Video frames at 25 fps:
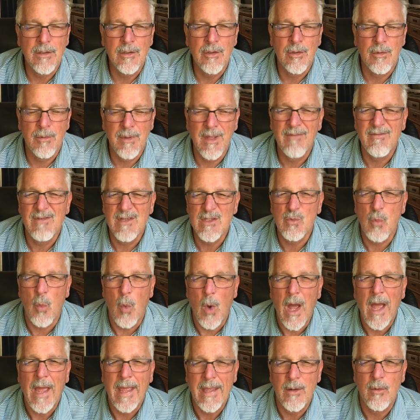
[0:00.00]
you know, we have these
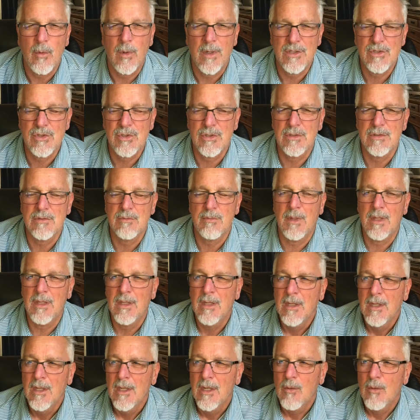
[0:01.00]
why questions, but